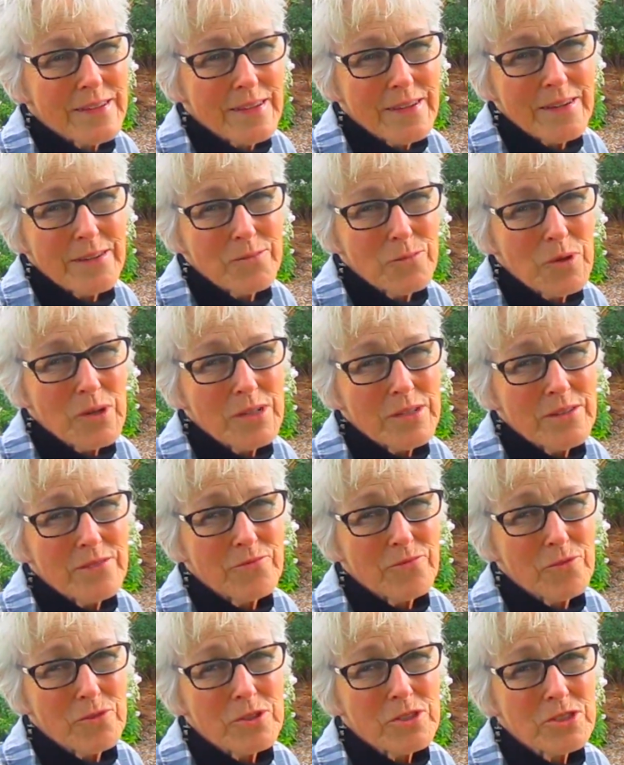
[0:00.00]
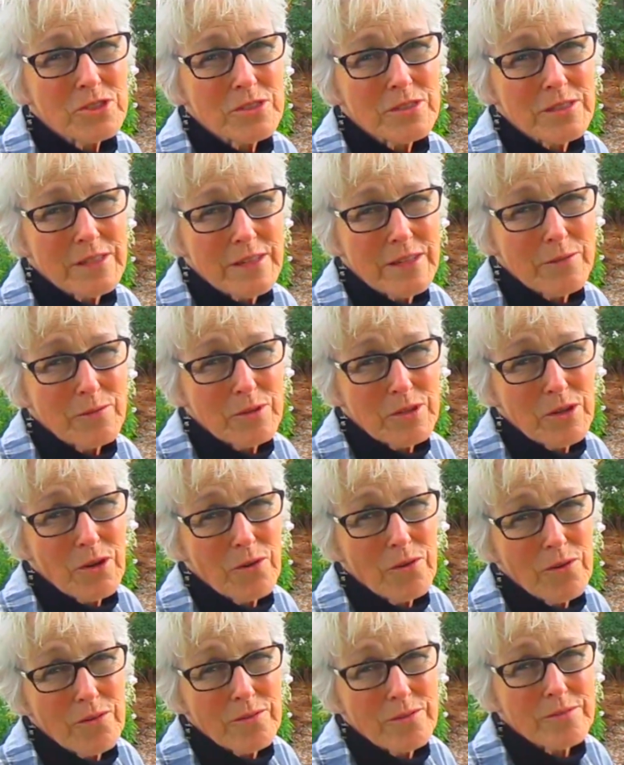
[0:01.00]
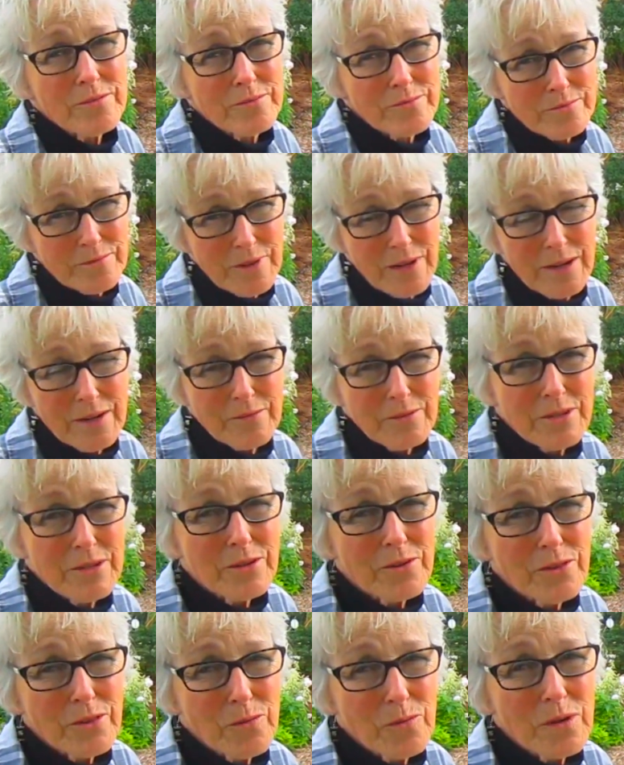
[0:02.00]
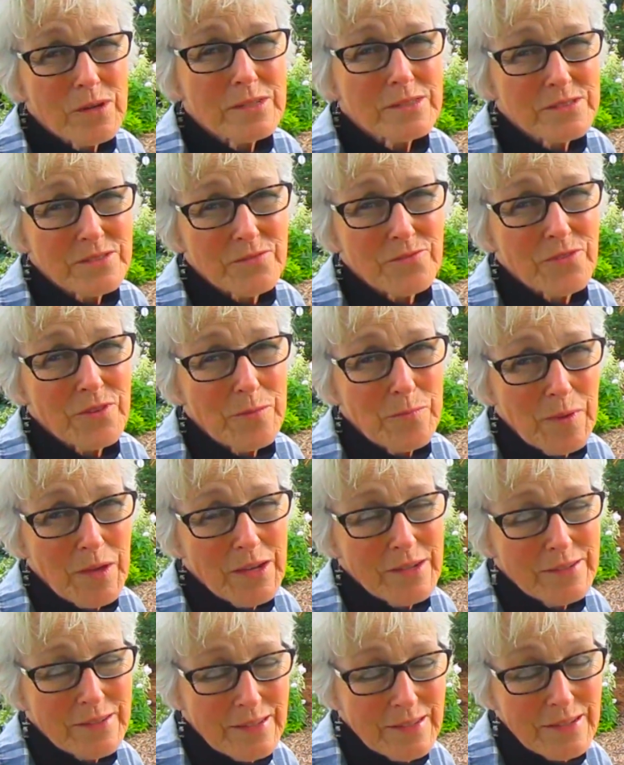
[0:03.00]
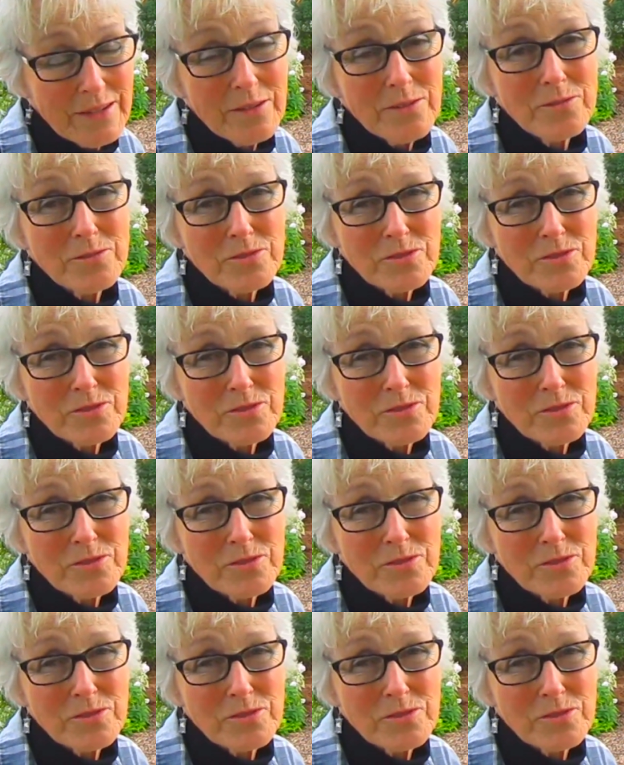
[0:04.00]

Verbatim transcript: yeah, well, no more stinky ginkgo. Right, we know the one is a female ginkgo,